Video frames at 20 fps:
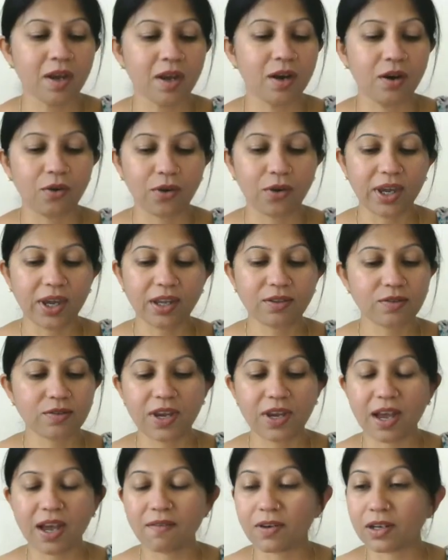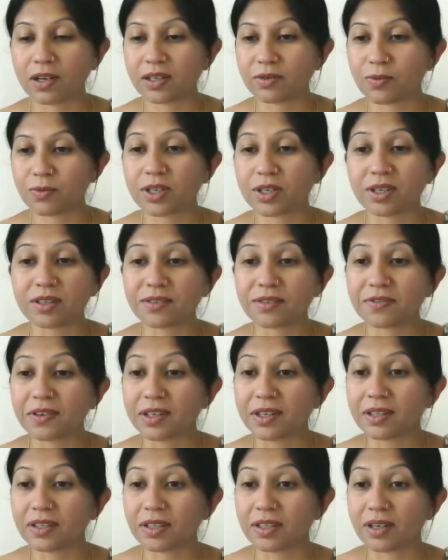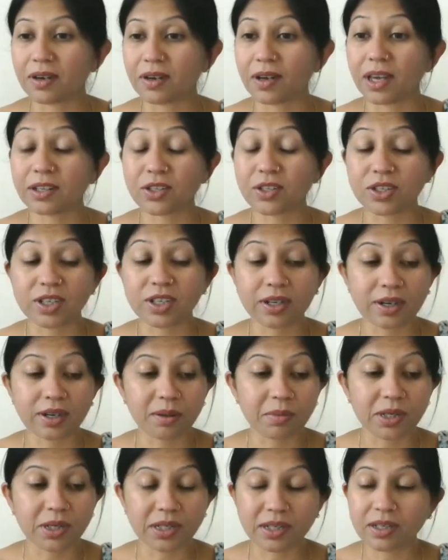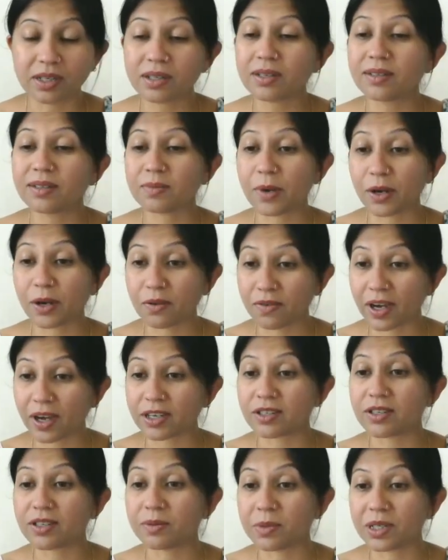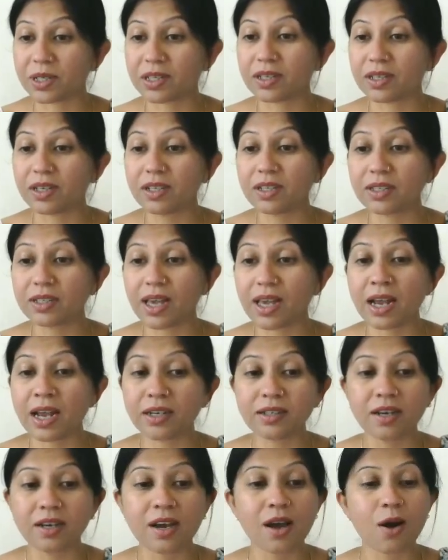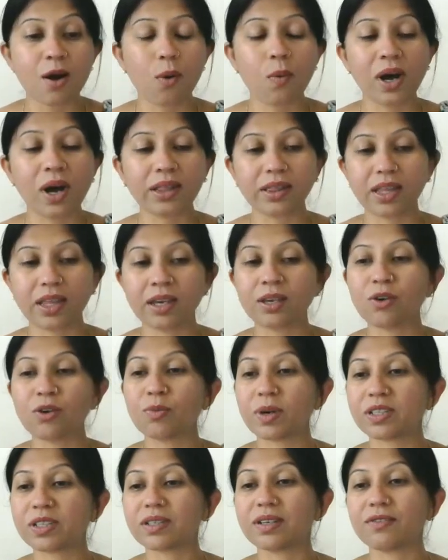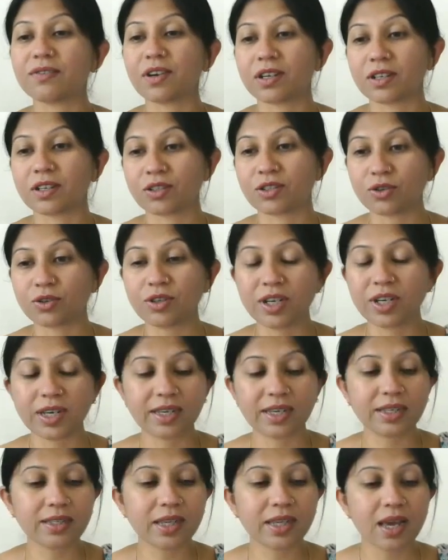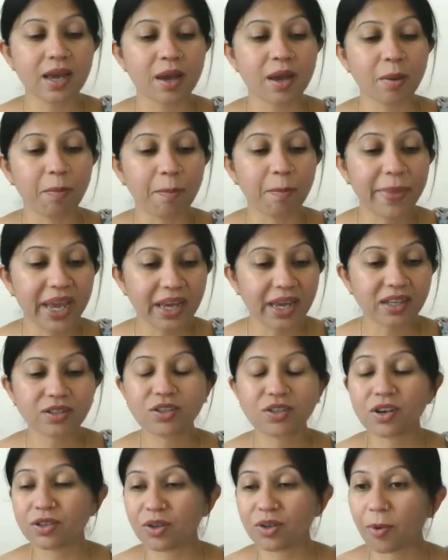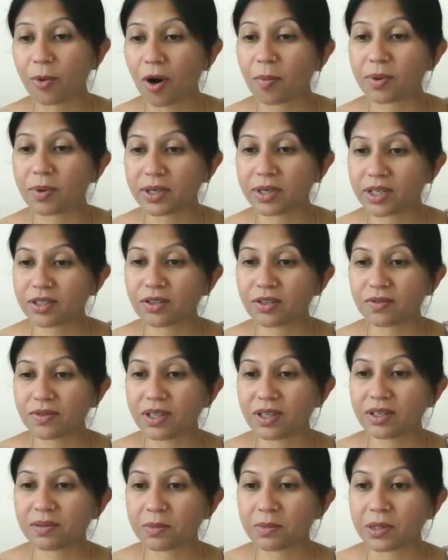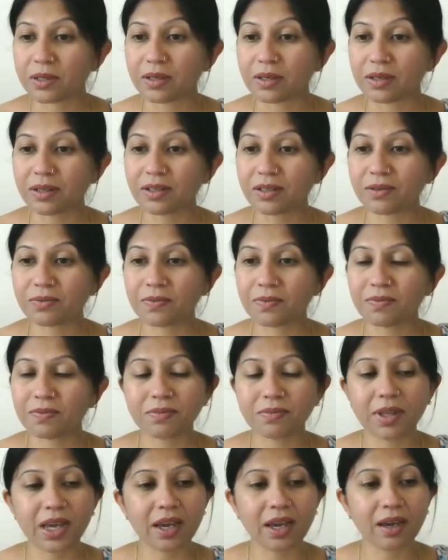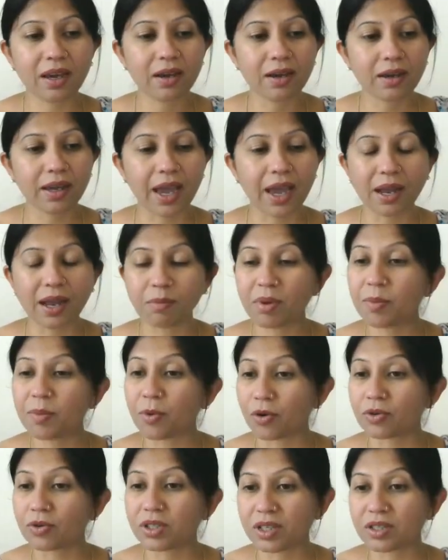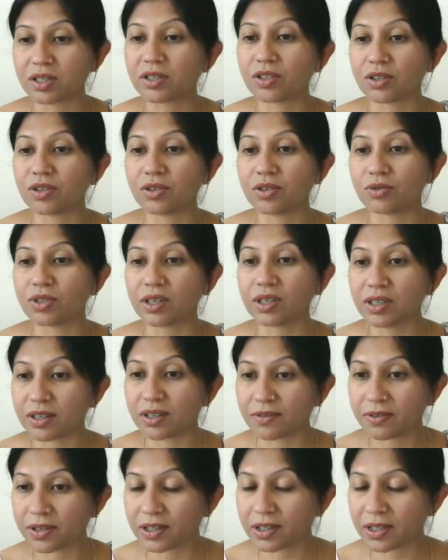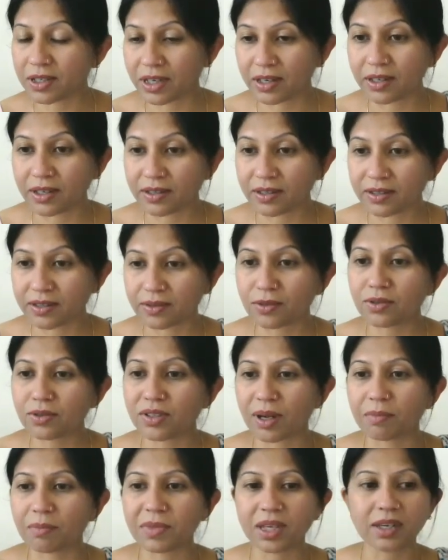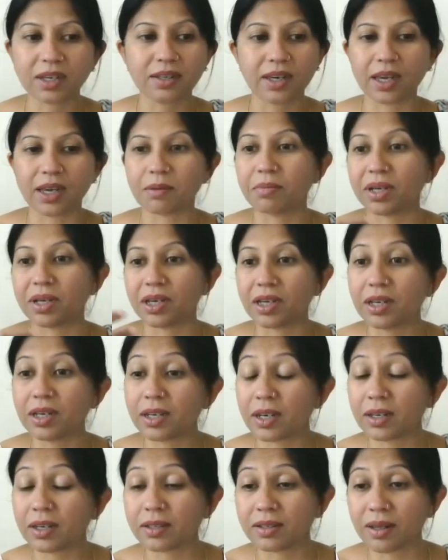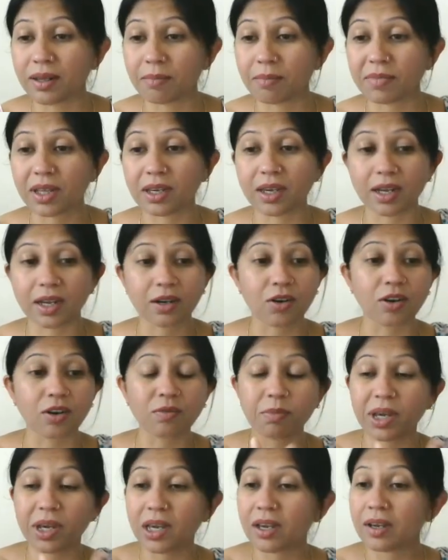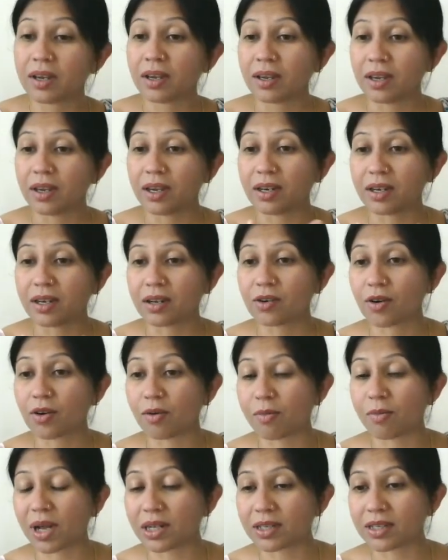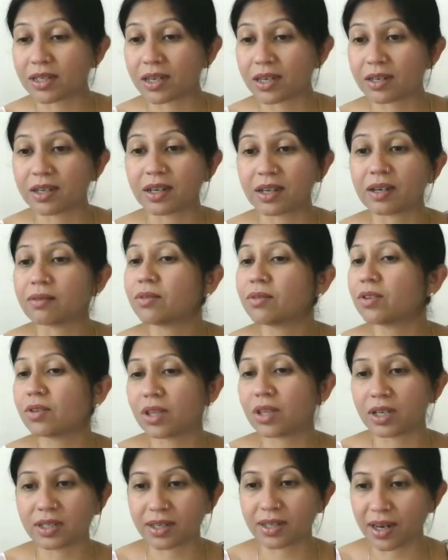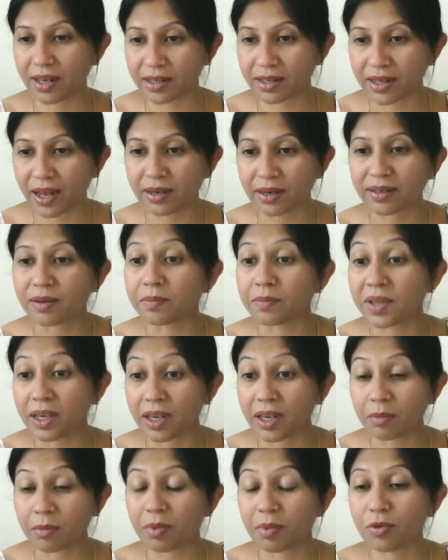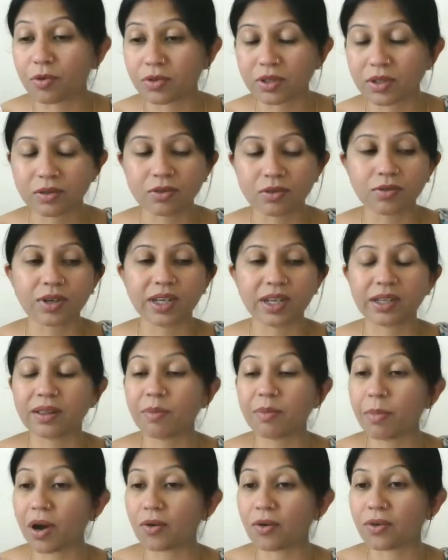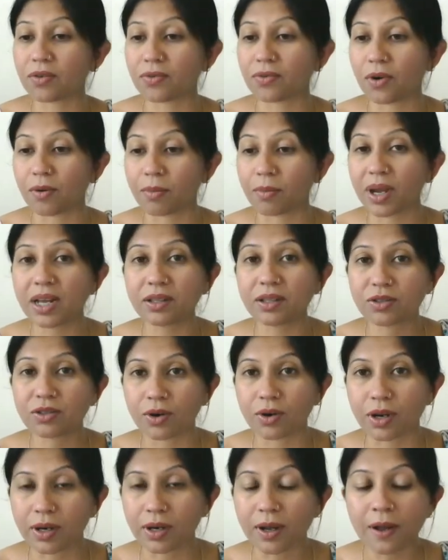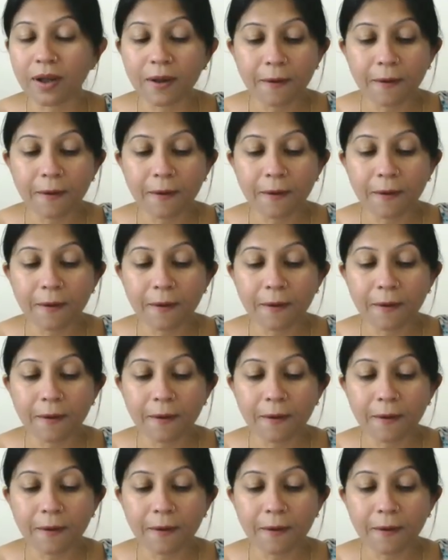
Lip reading: Okay, so we have learned what are different engineering materials, manufacturing materials, and one thing you must have understood is based on the properties of these materials, they can be processed using different techniques. Something can be heated, something cannot be heated or melted, and things like that. Something can be processed only in the powder form, and so on.